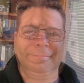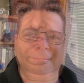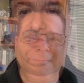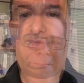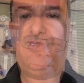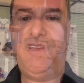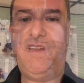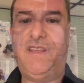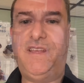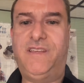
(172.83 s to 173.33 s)

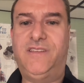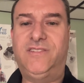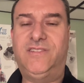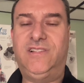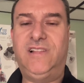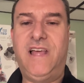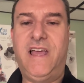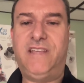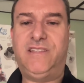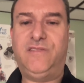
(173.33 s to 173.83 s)
Greetings,
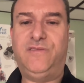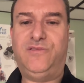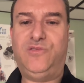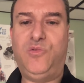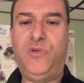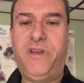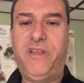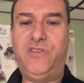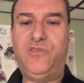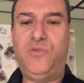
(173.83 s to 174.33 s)
class of
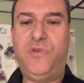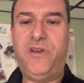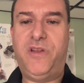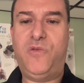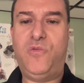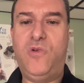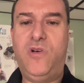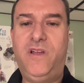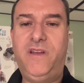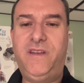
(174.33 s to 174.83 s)

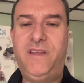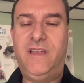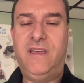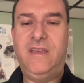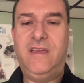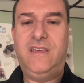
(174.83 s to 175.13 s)
2021.